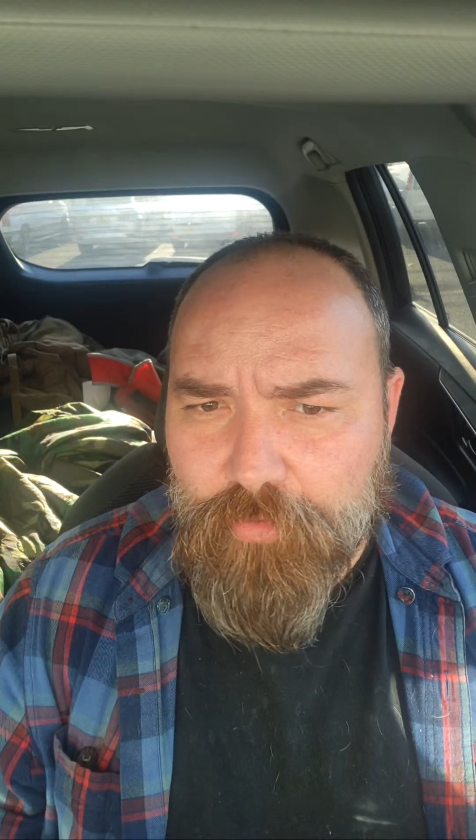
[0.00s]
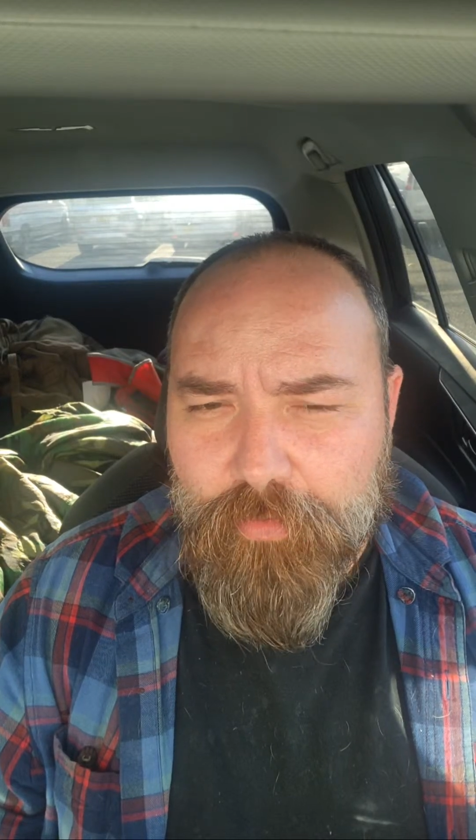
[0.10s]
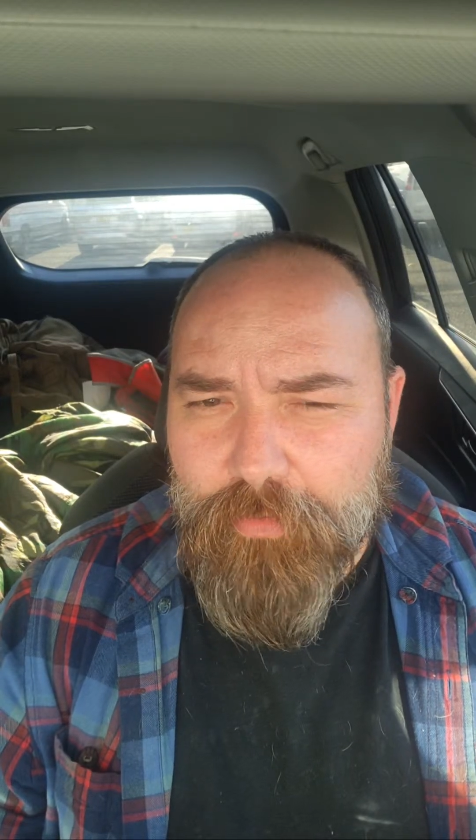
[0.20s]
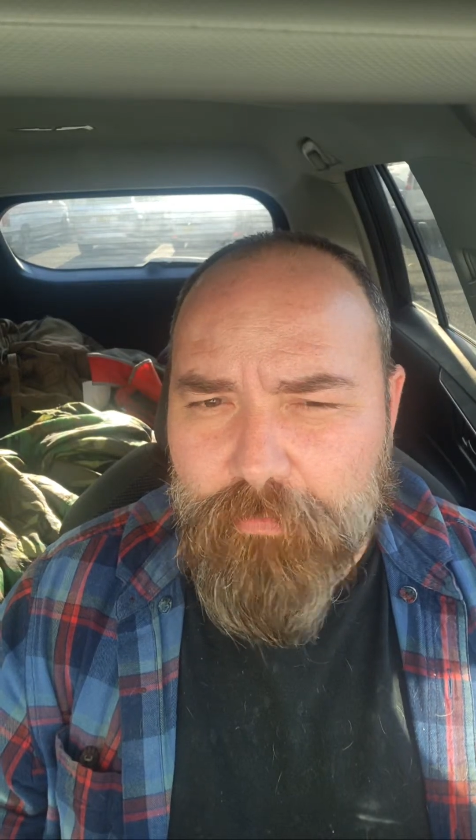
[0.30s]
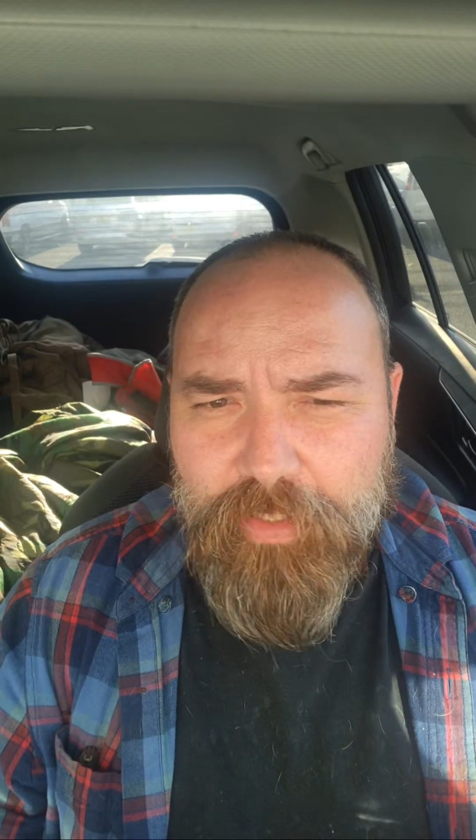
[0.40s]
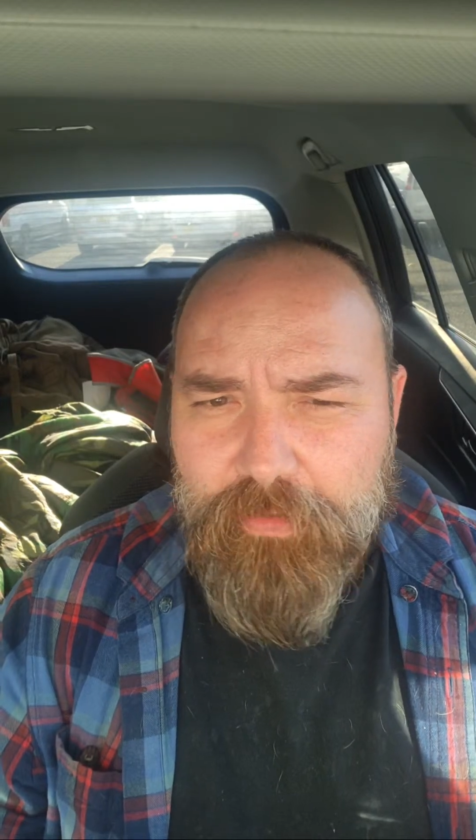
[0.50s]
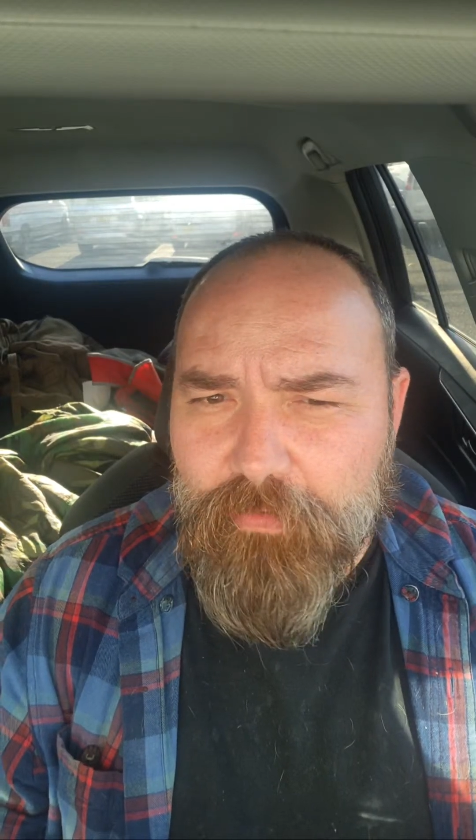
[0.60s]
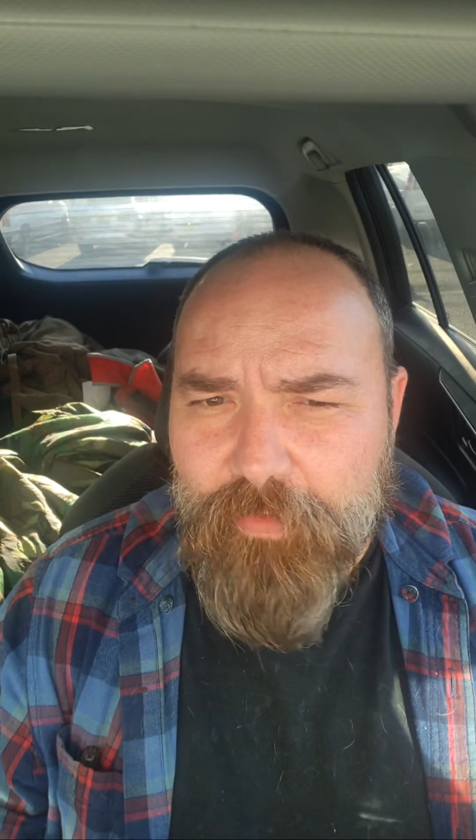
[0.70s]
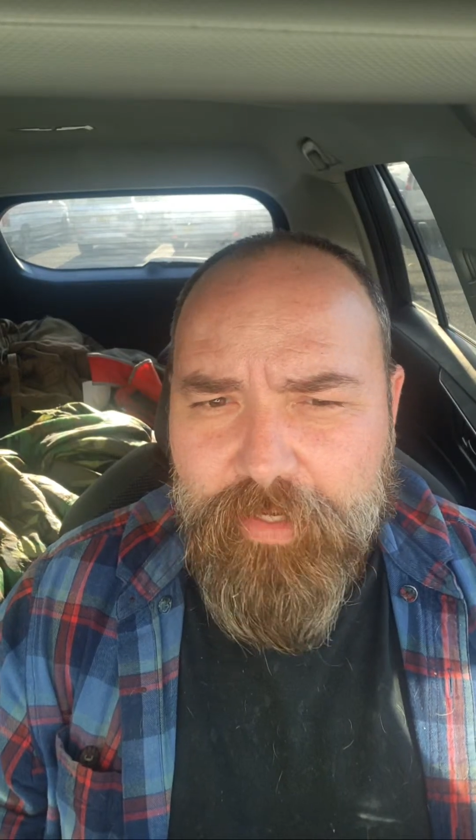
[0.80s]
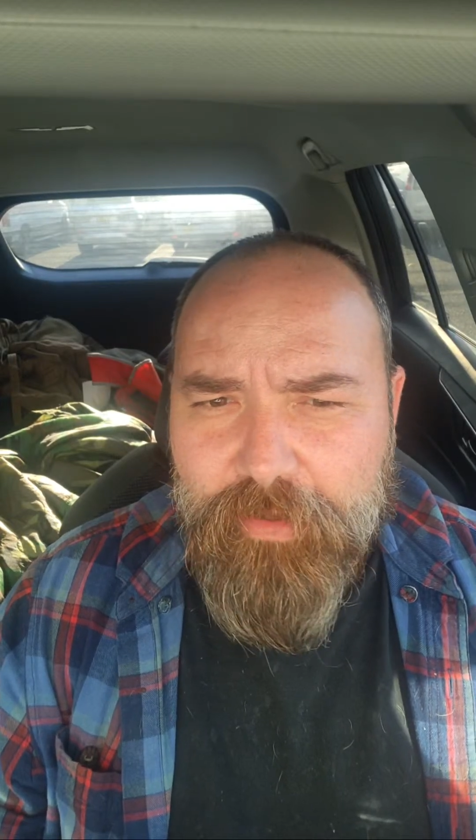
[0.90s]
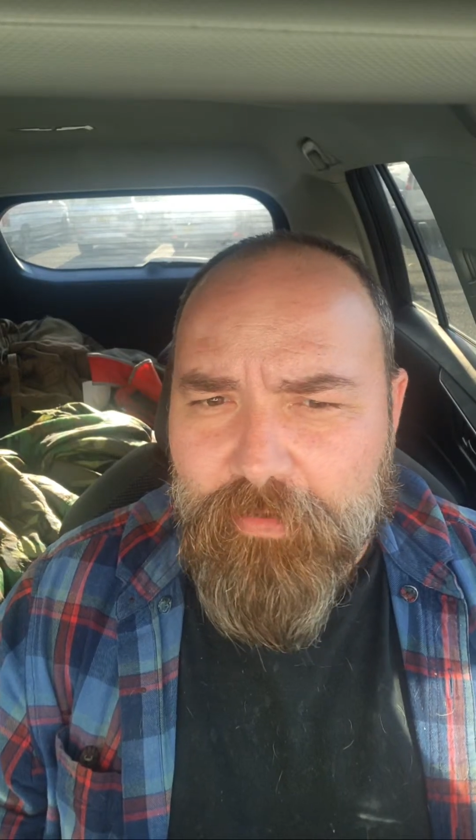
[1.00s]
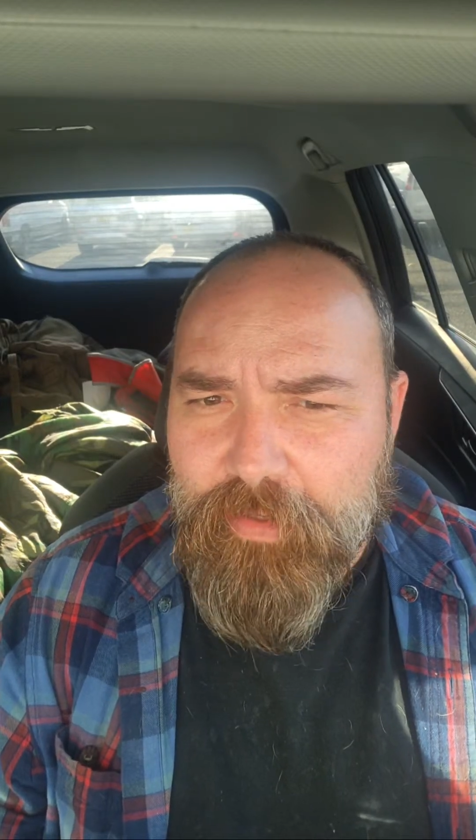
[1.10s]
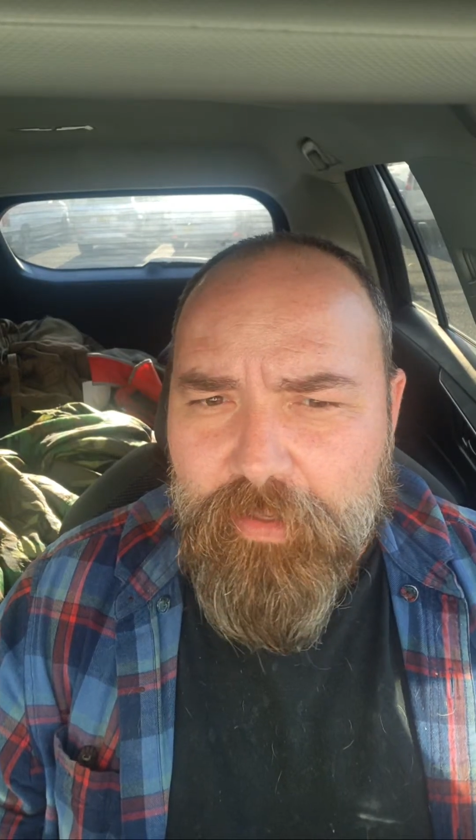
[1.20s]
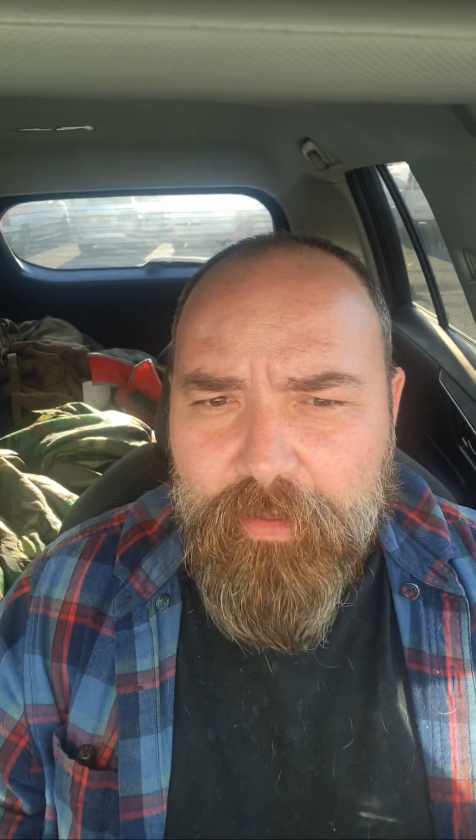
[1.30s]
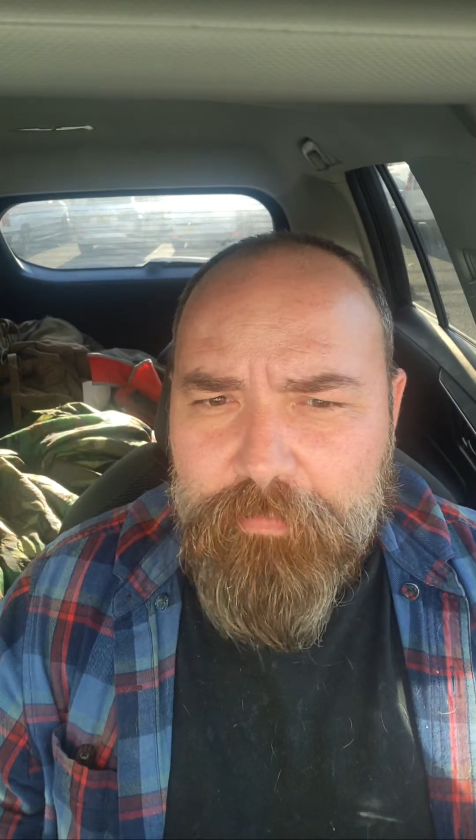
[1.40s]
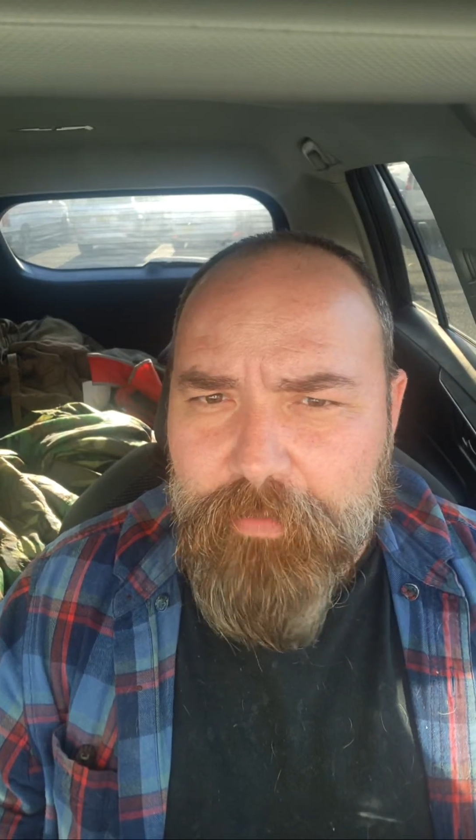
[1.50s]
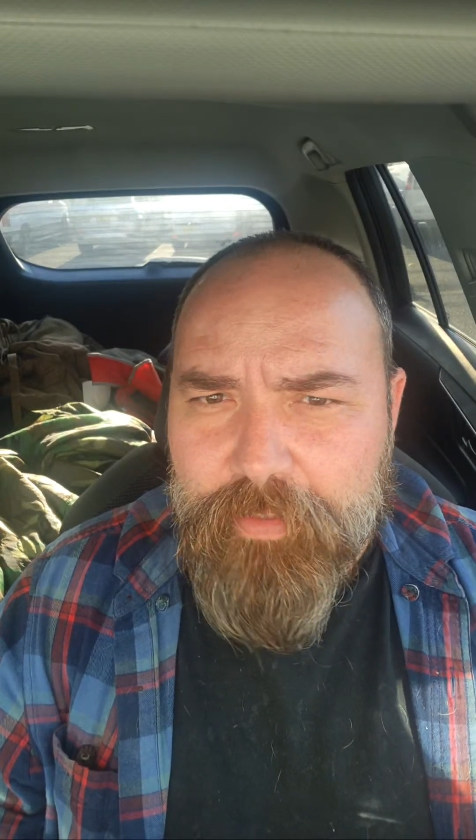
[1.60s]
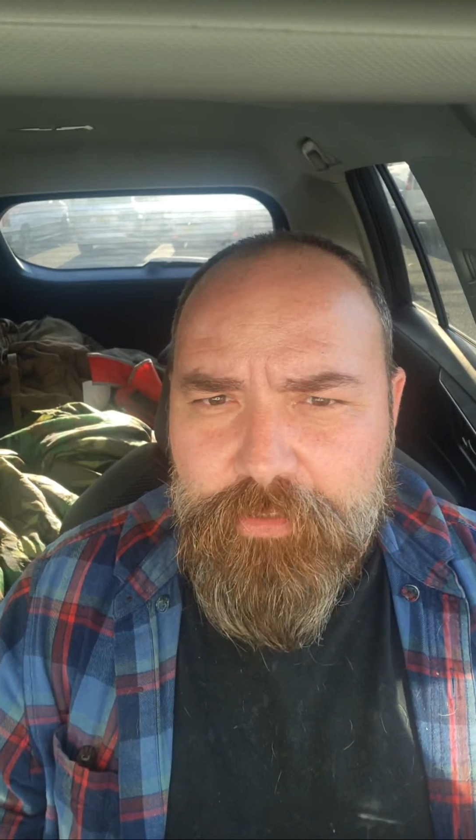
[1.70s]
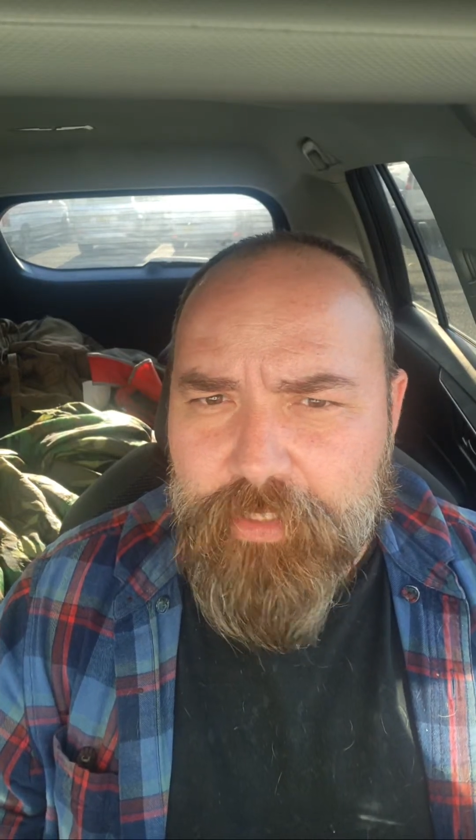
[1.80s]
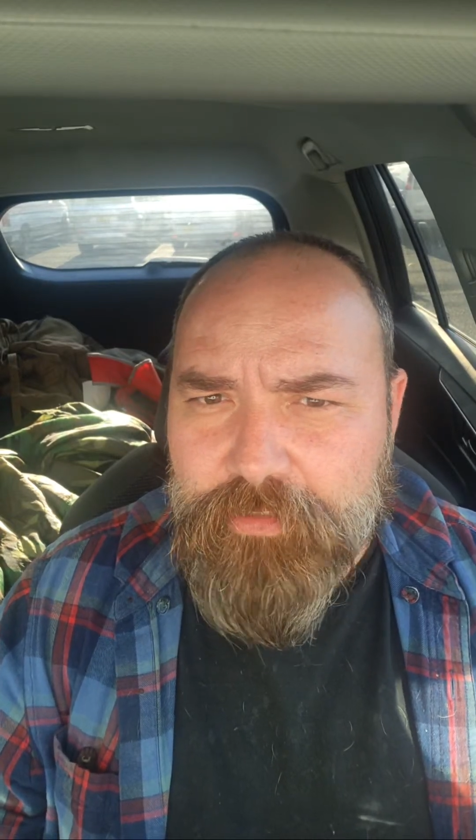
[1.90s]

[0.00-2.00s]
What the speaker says: I'm telling you right now, PB and J.